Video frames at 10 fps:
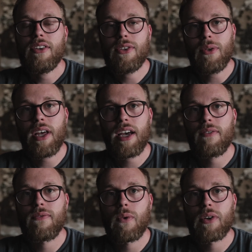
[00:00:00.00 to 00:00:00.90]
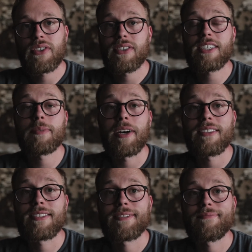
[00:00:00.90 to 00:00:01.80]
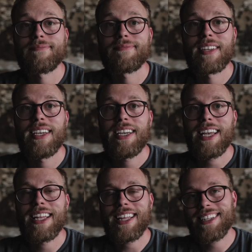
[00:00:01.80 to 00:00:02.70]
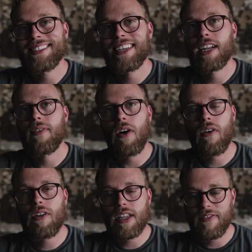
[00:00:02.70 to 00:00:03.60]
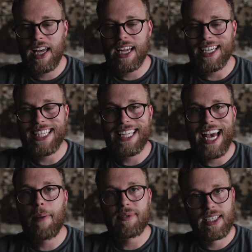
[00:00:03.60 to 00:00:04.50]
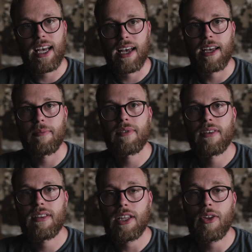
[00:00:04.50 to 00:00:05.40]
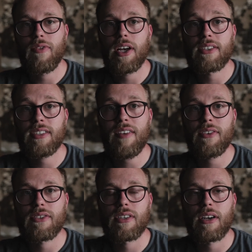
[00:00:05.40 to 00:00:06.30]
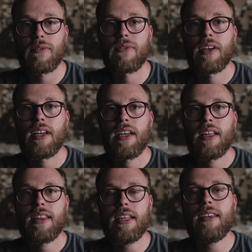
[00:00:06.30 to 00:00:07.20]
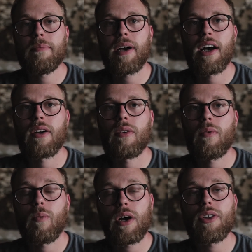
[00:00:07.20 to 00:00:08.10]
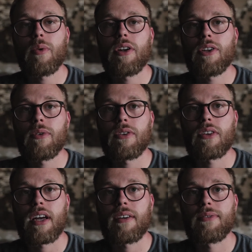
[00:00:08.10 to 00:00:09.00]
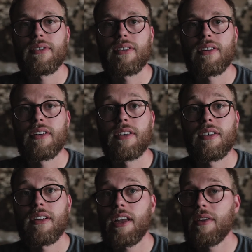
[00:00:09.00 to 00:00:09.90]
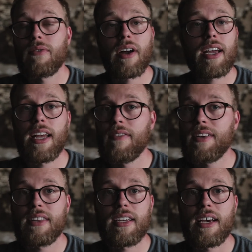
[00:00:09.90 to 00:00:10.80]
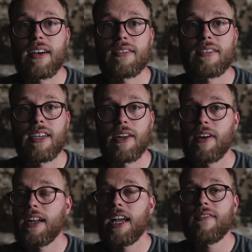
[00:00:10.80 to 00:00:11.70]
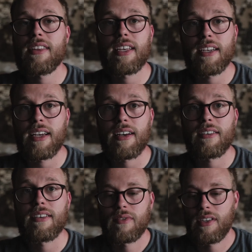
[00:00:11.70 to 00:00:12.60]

Do that for 6 months. And inside of all of that gap time that you've now saved yourself, think about what you want to do with your life and write everything out and write everything down.